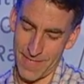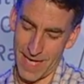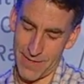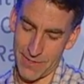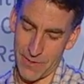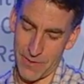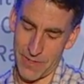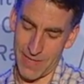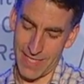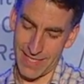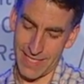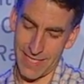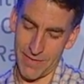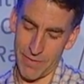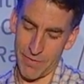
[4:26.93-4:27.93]
I was going around
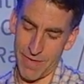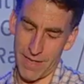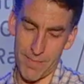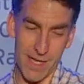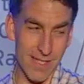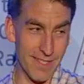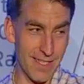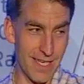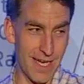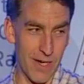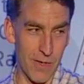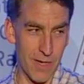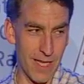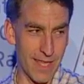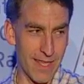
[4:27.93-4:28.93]
75 miles an
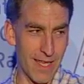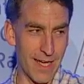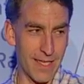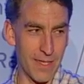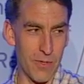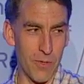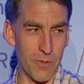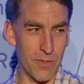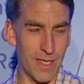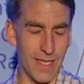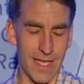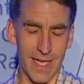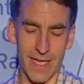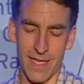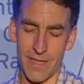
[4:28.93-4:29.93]
hour, and I thought I could hold the
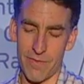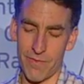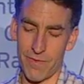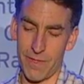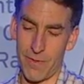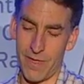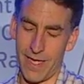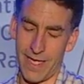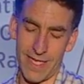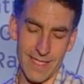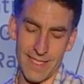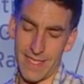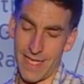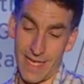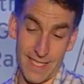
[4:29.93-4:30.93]
lane in the freeway, and
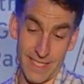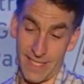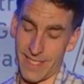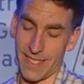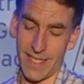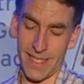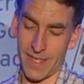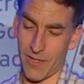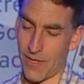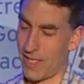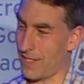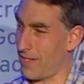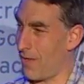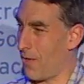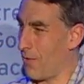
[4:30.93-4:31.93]
instead I just skidded
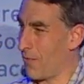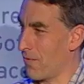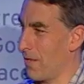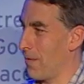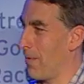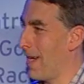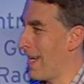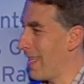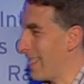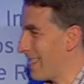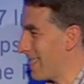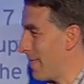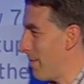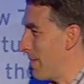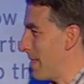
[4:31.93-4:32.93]
across the whole freeway, and then
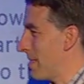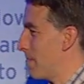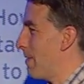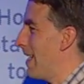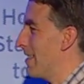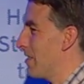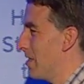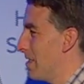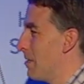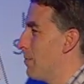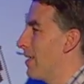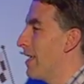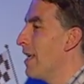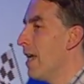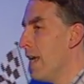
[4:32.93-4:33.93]
somebody smashed into
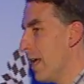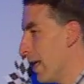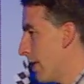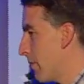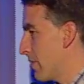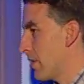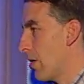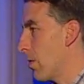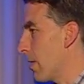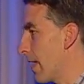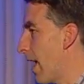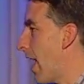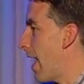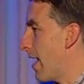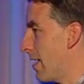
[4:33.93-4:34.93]
me. He was totally
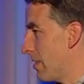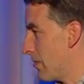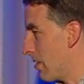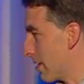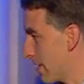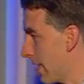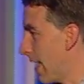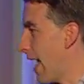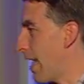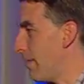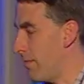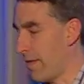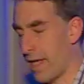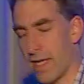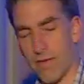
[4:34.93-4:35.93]
high on drugs, and he had a
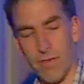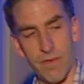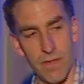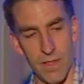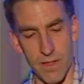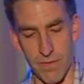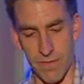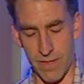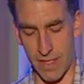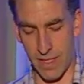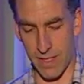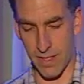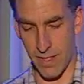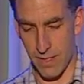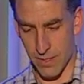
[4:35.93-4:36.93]
van full
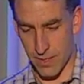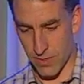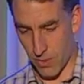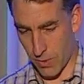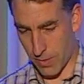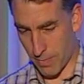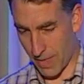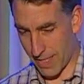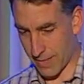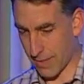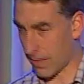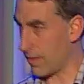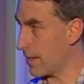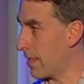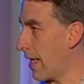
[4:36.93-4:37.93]
of stolen
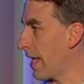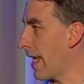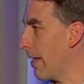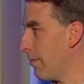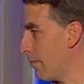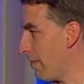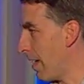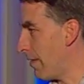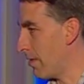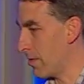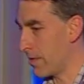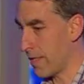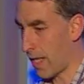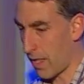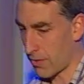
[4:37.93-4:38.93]
bicycles, and I gave him
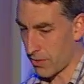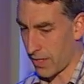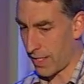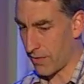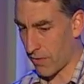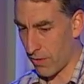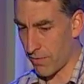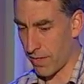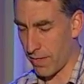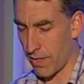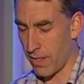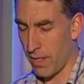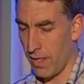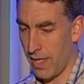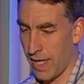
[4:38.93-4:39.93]
$500, and I drove to the
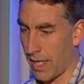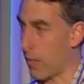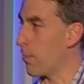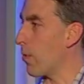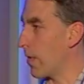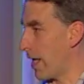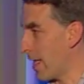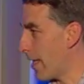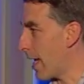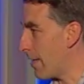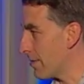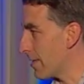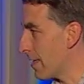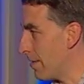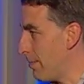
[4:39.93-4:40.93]
airport, and I thought I
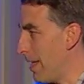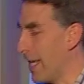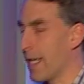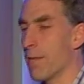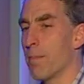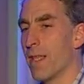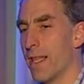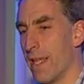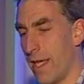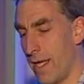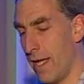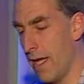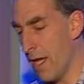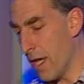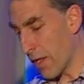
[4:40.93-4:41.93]
was going to make it, but
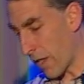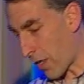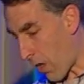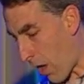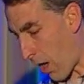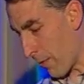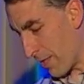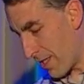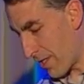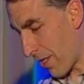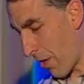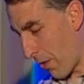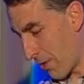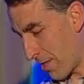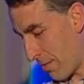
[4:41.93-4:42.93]
then the car was
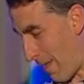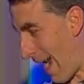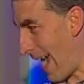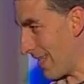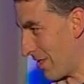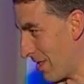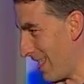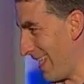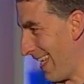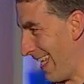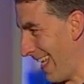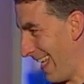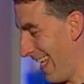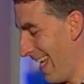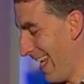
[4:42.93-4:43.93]
so smashed
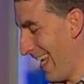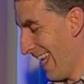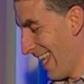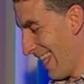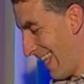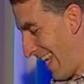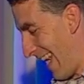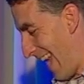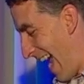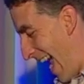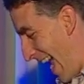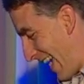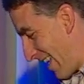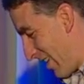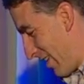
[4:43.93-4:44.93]
in that
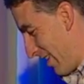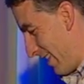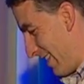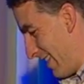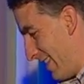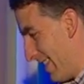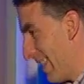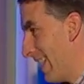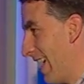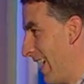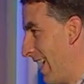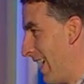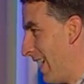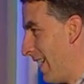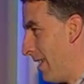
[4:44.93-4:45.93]
I couldn't
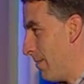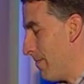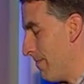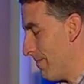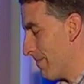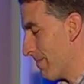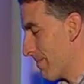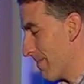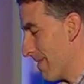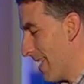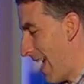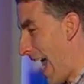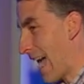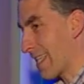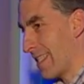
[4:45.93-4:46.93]

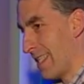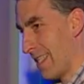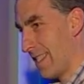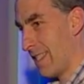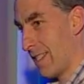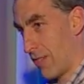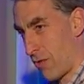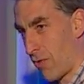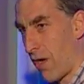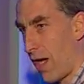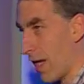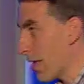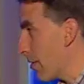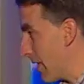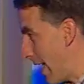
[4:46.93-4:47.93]
access the
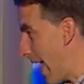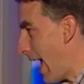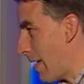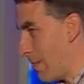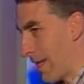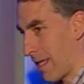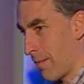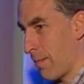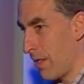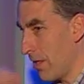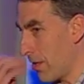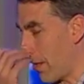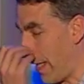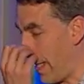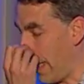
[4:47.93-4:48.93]
trunk that had my
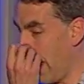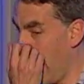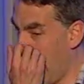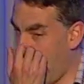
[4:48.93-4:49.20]
computer in it,